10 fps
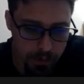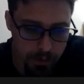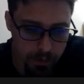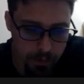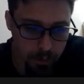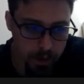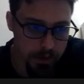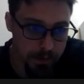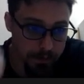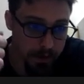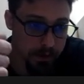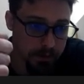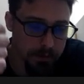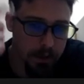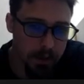one, it's fun.
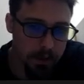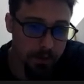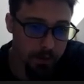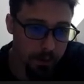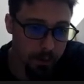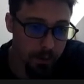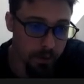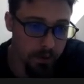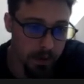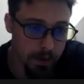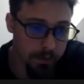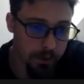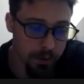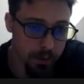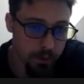2, if
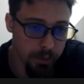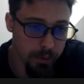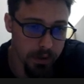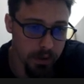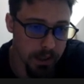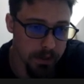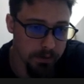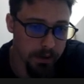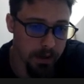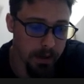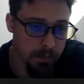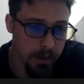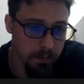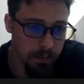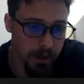you put in all that time
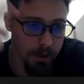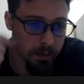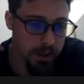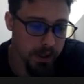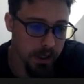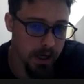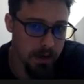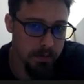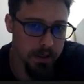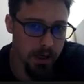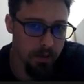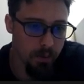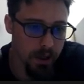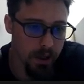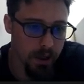and play a bunch of games and
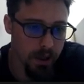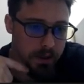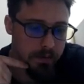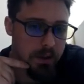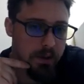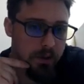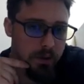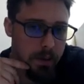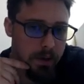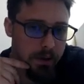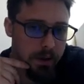watch lots of videos about it,